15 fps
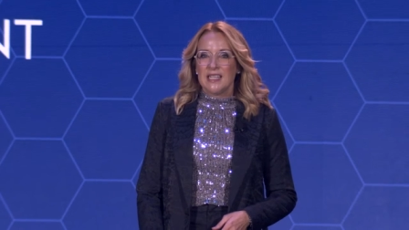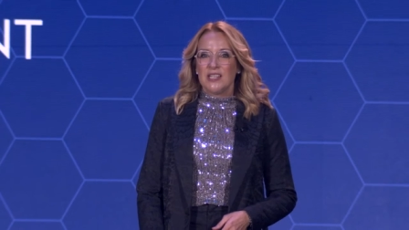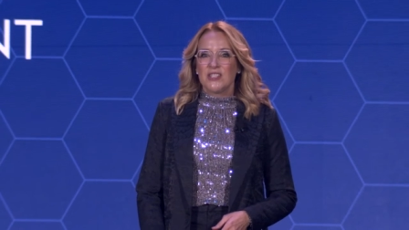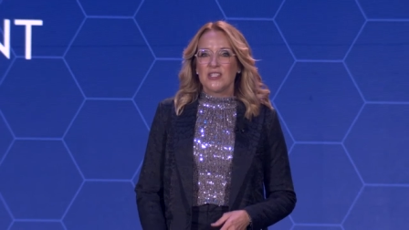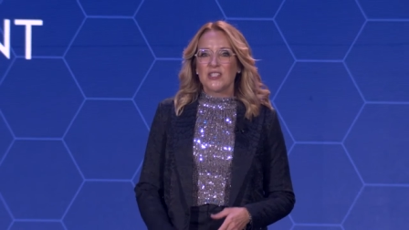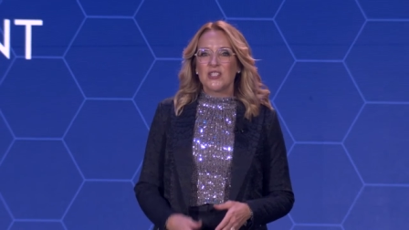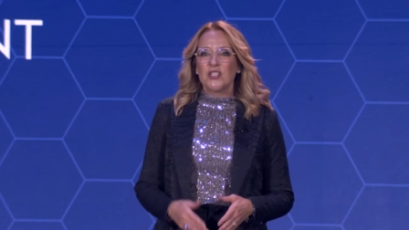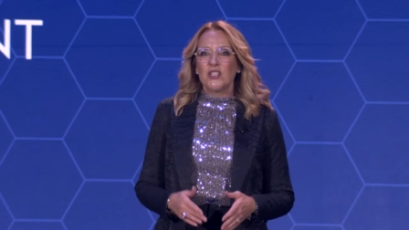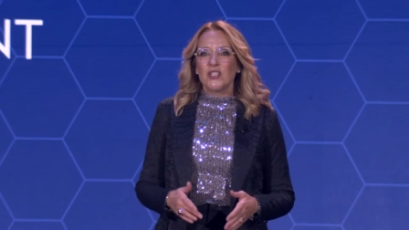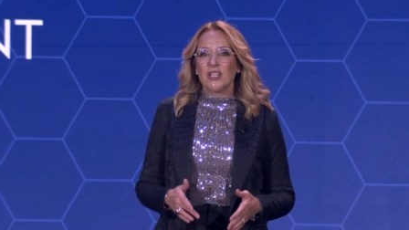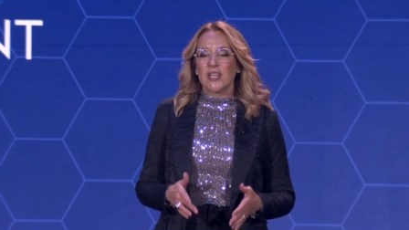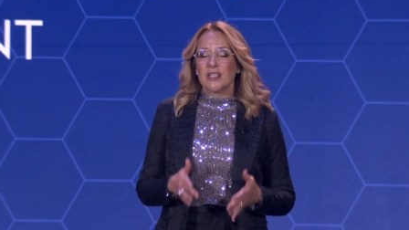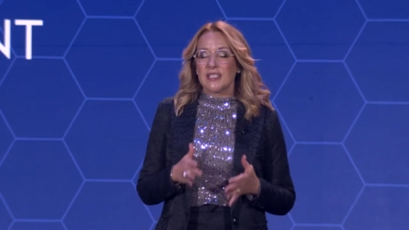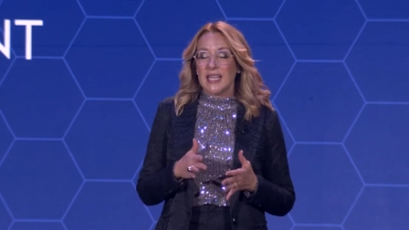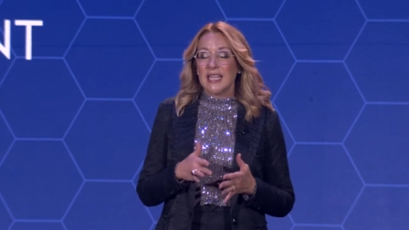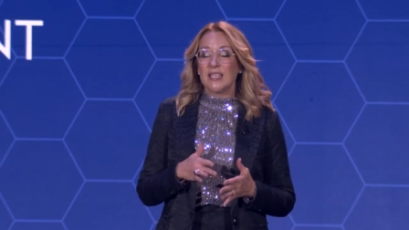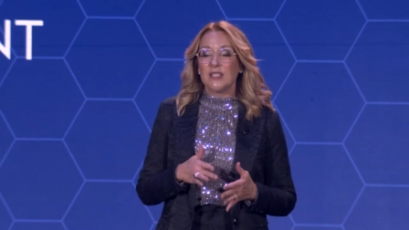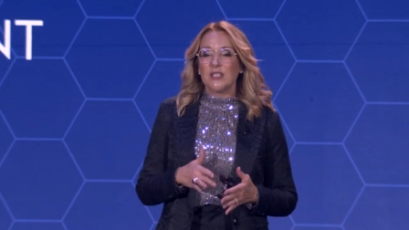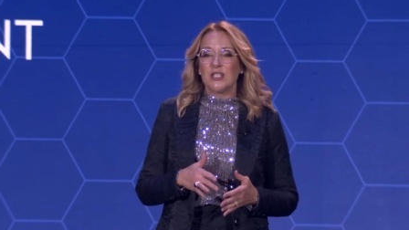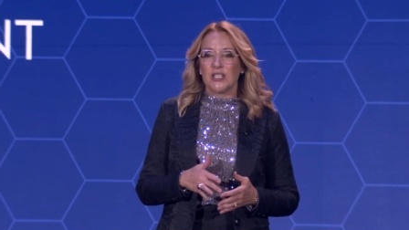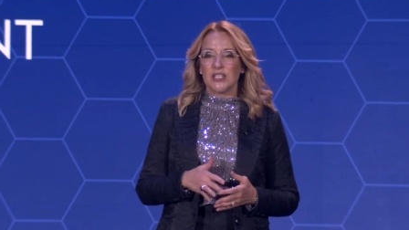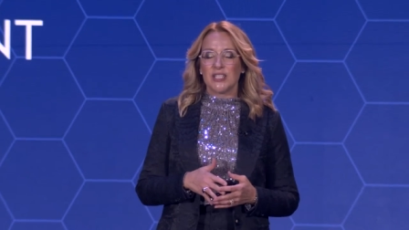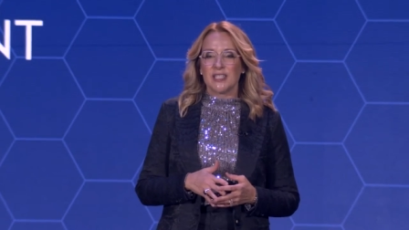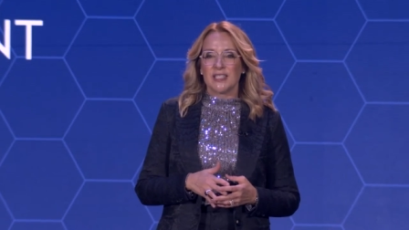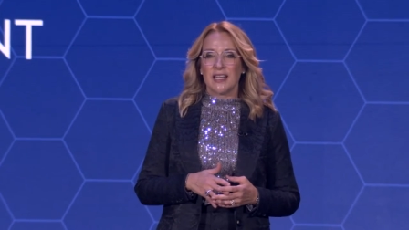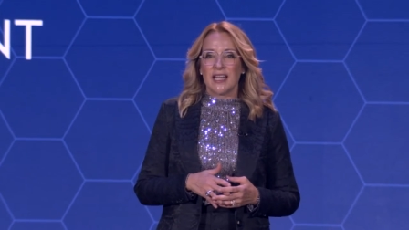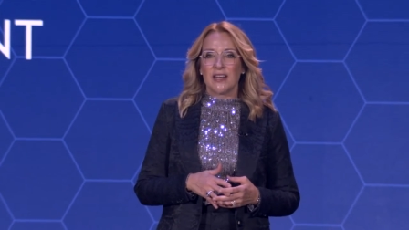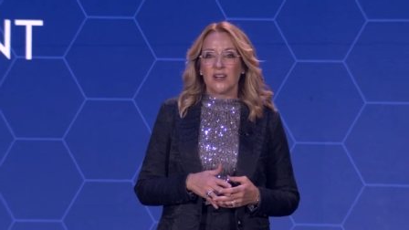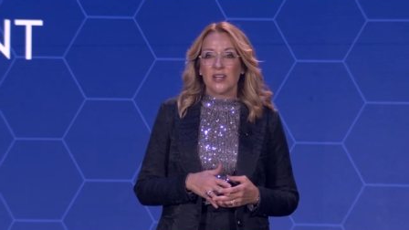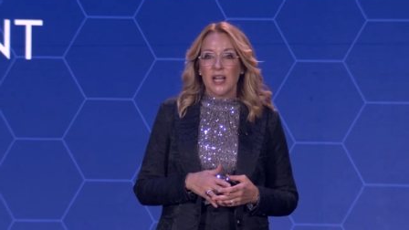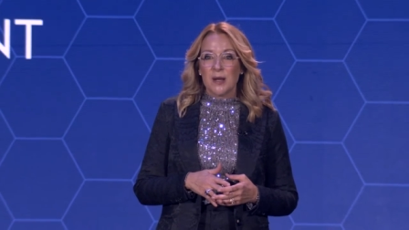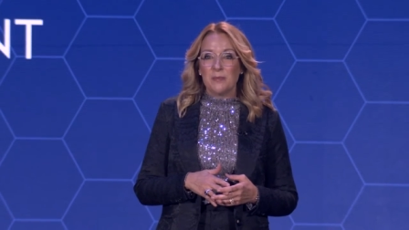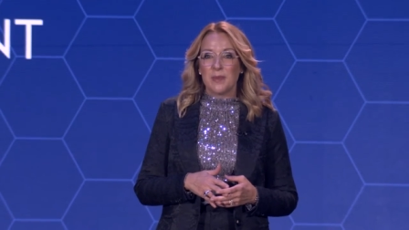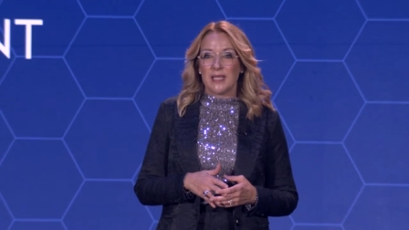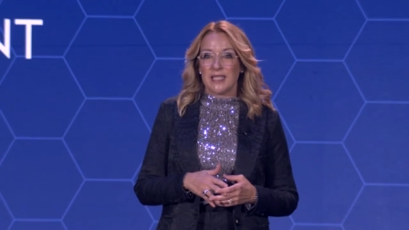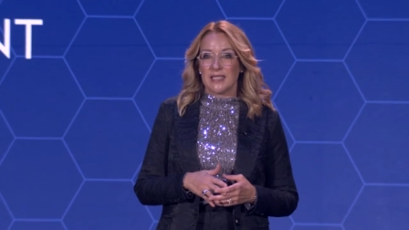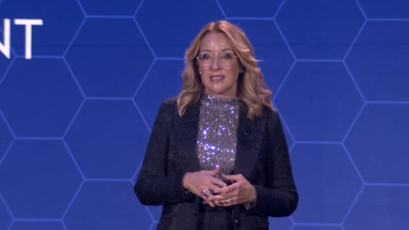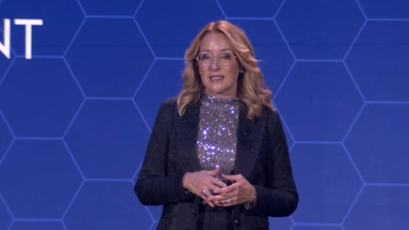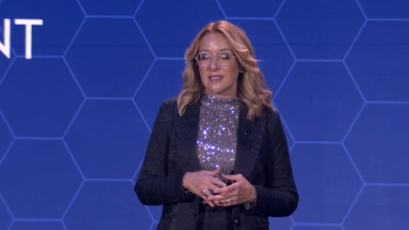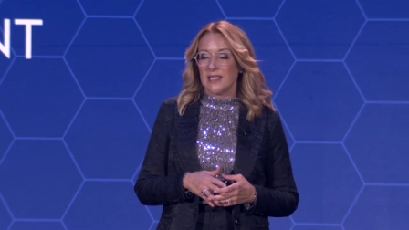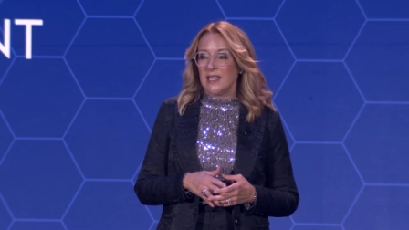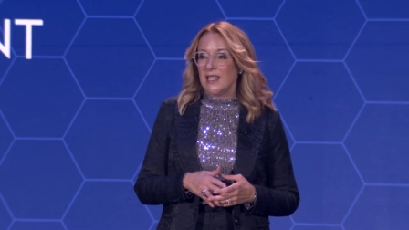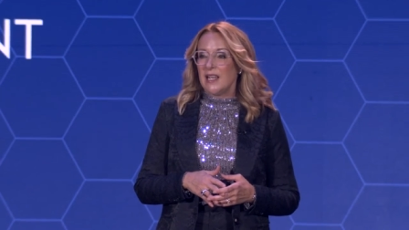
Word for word: Just took, take a look at our companies,